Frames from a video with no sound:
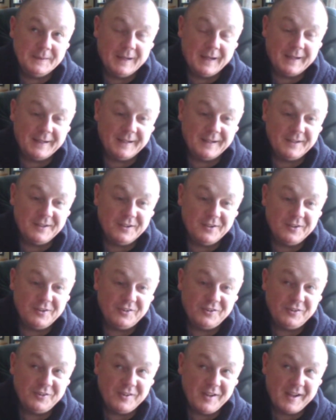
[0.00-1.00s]
And then
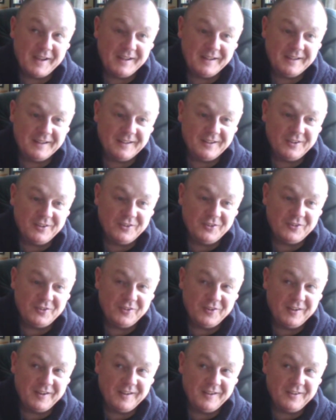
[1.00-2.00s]
Snake,
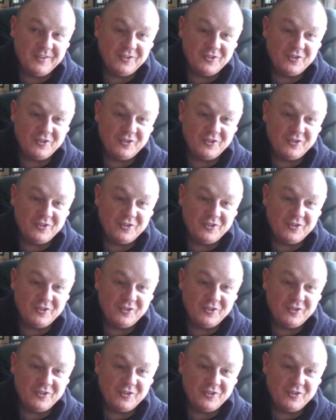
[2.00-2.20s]
she,